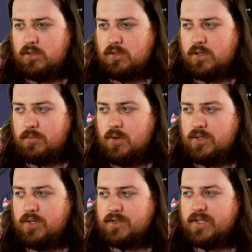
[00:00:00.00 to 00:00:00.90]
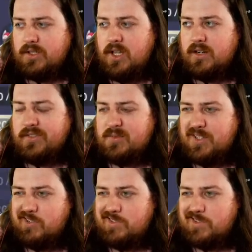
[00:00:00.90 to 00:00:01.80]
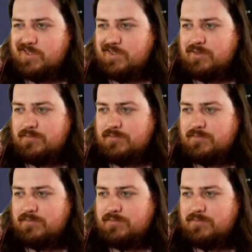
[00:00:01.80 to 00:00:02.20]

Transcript: Yeah, Ponyta's getting a lot of experience here.